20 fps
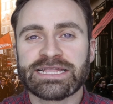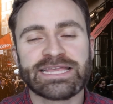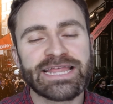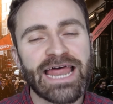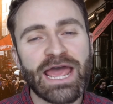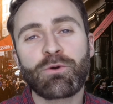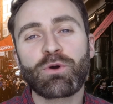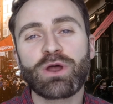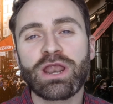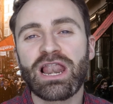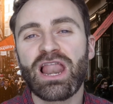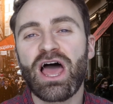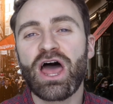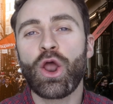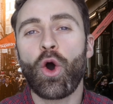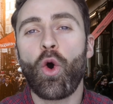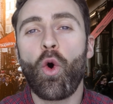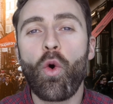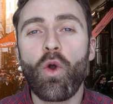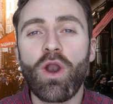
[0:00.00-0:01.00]
Today we're going to
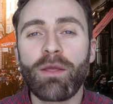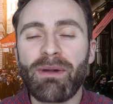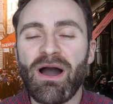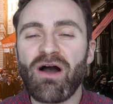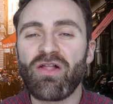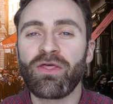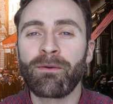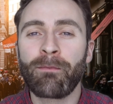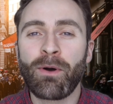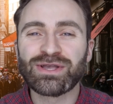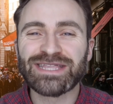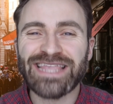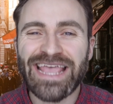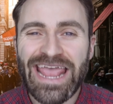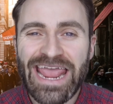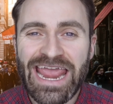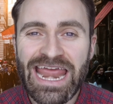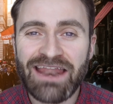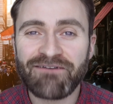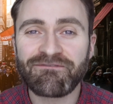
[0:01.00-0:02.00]
learn all about the most
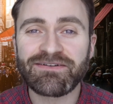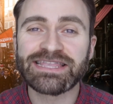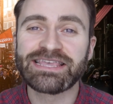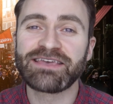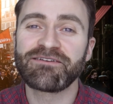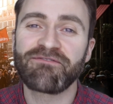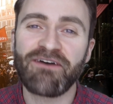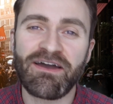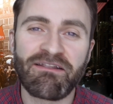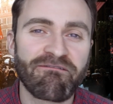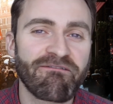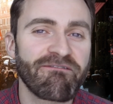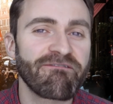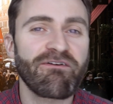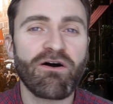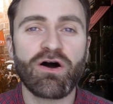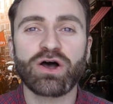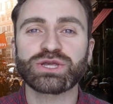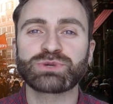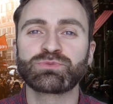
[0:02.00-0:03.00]
innovative and
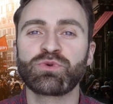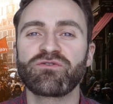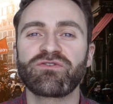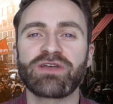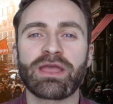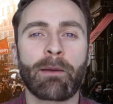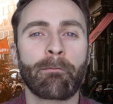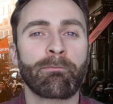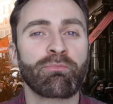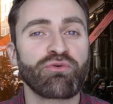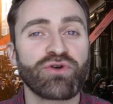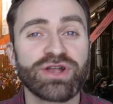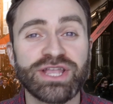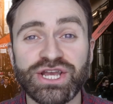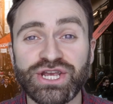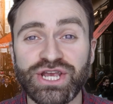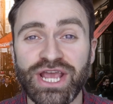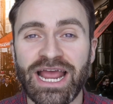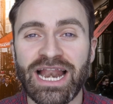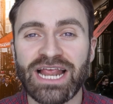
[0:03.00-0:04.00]
fast-moving
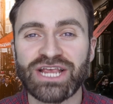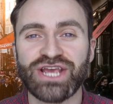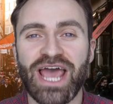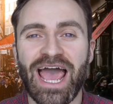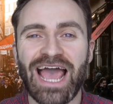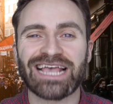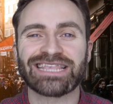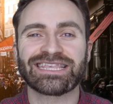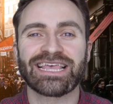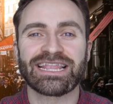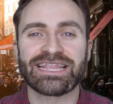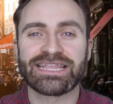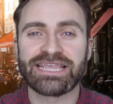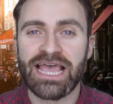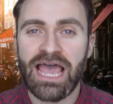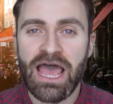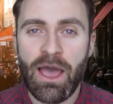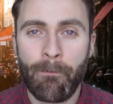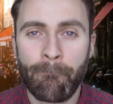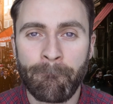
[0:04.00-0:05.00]
British English accent,